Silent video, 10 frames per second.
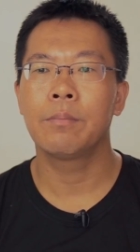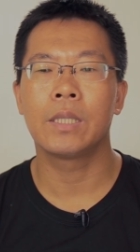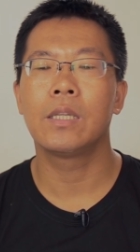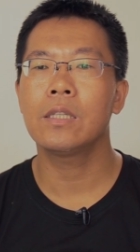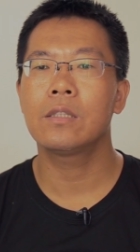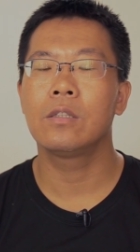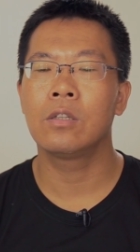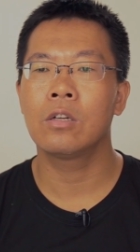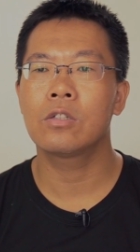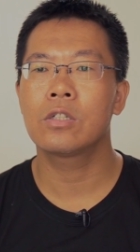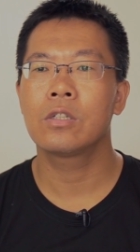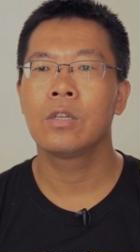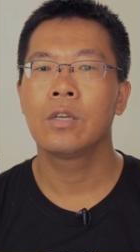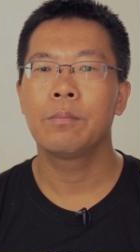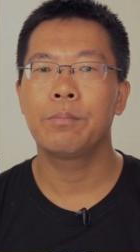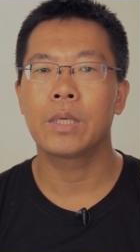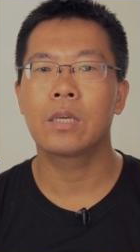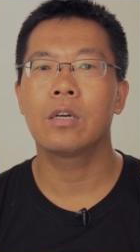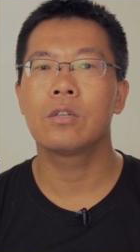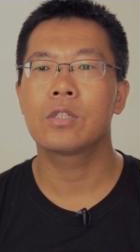but that's not
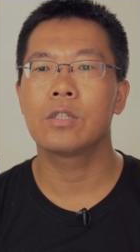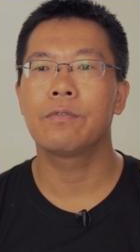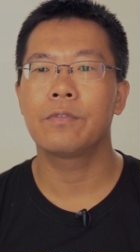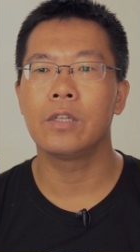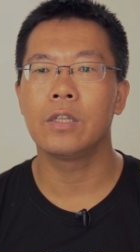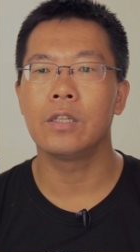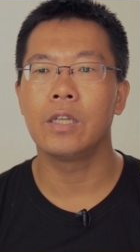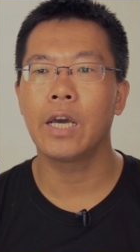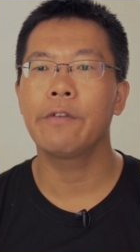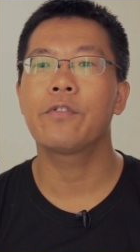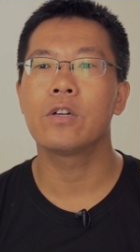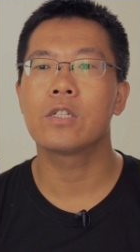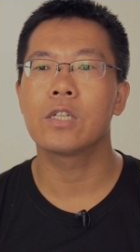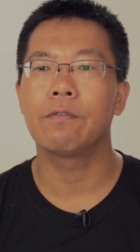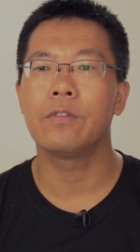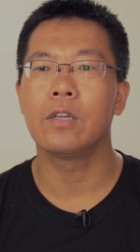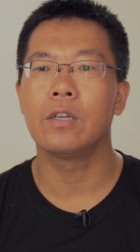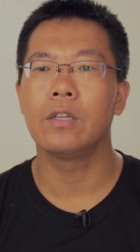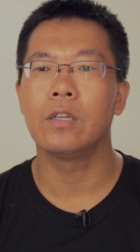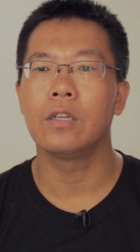because of the effort of
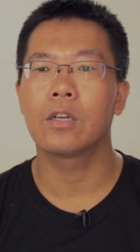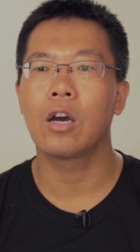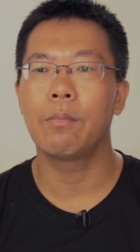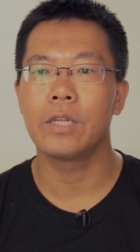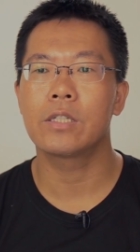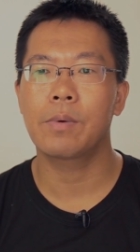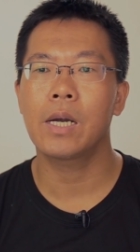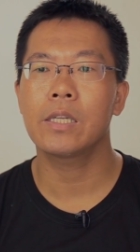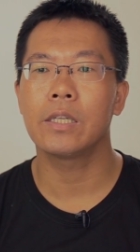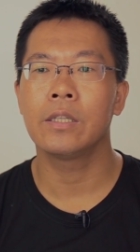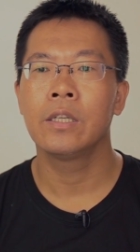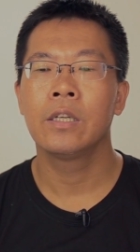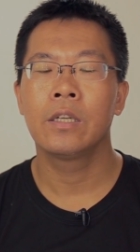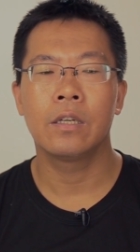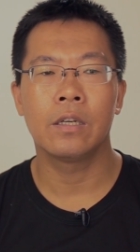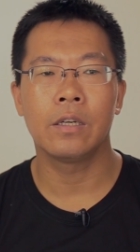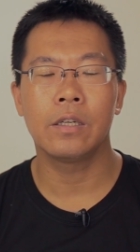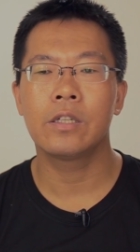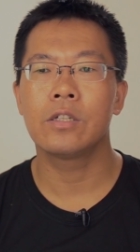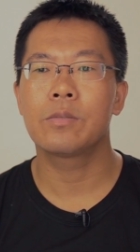the Communist Party.
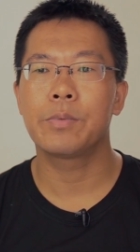It is